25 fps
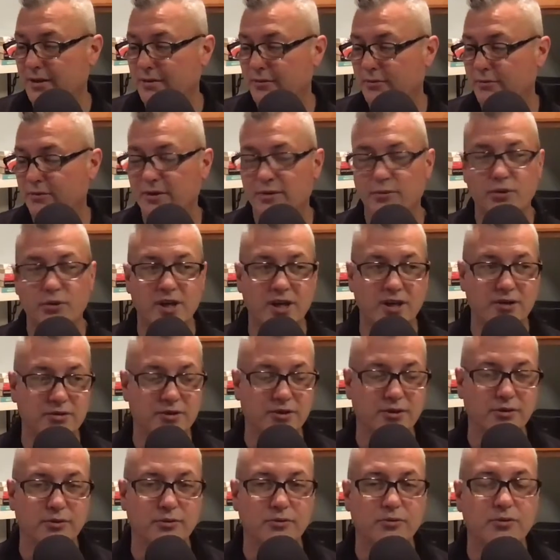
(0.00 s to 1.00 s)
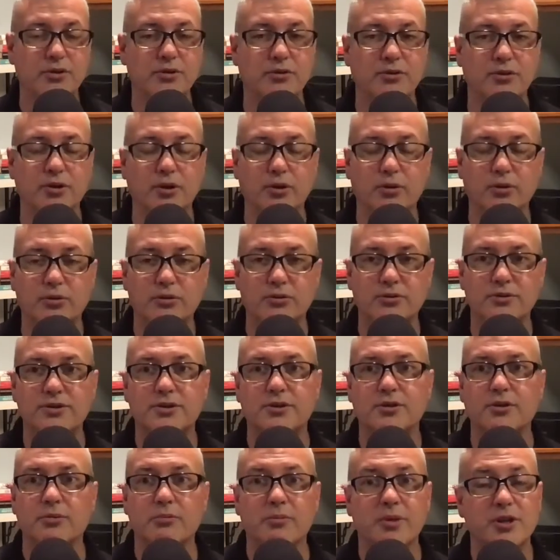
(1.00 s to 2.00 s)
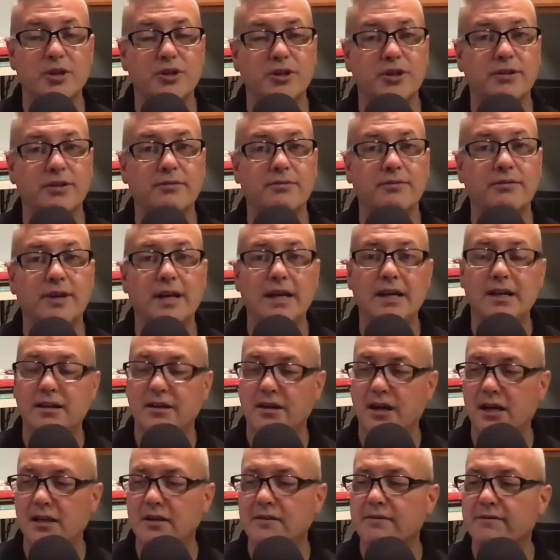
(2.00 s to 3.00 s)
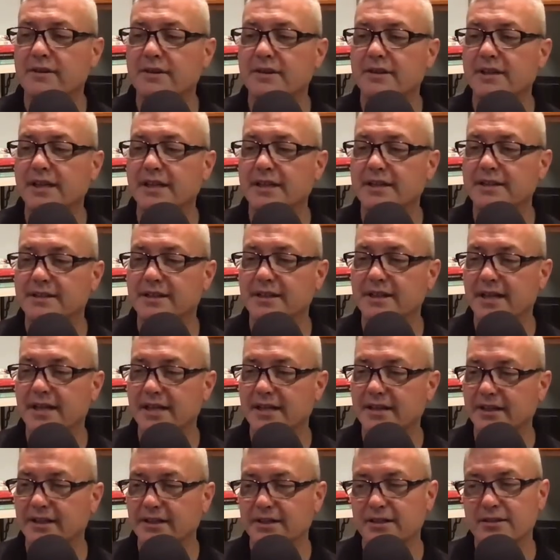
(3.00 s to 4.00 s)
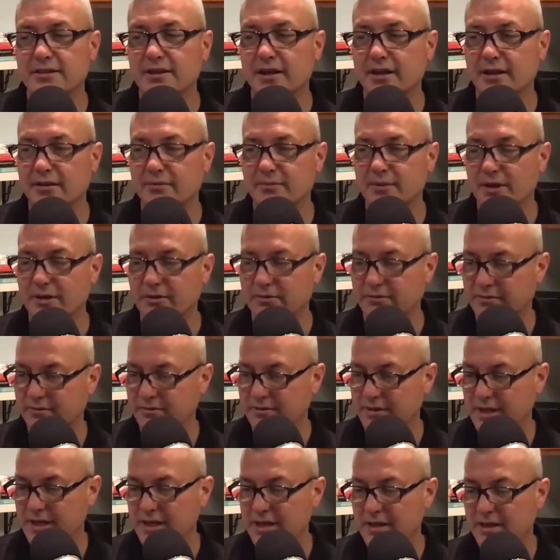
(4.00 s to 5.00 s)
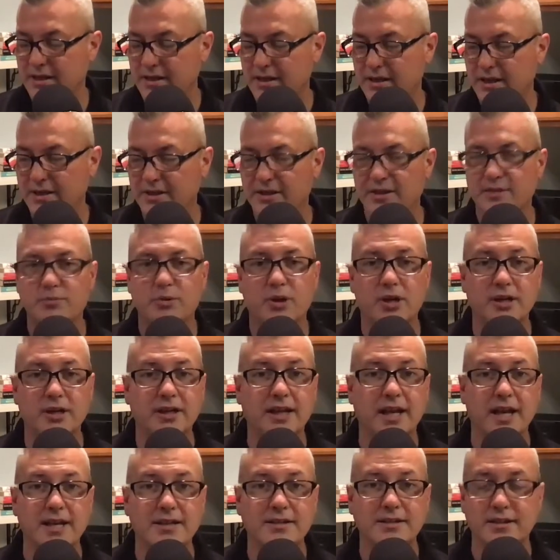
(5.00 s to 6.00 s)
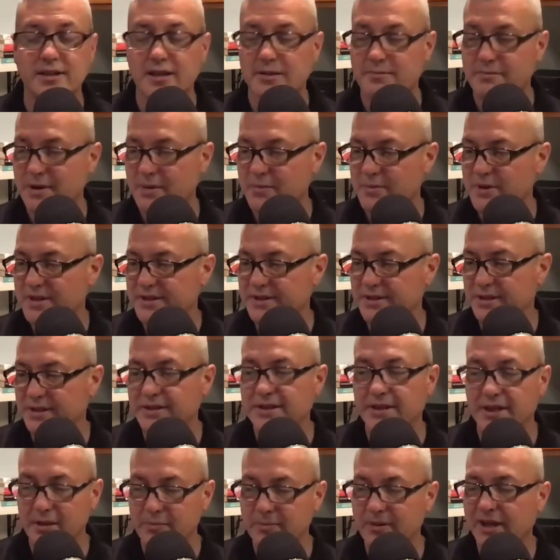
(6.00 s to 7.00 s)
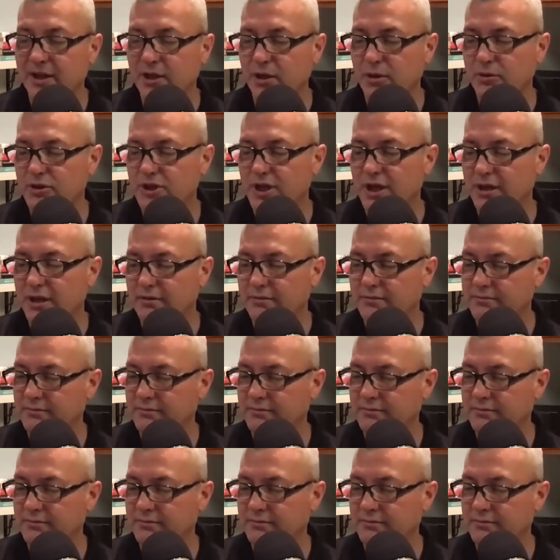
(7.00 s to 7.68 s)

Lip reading: with what you do, your goals, your mission, all of the things that I like to talk about in this podcast and in my business and in my coaching.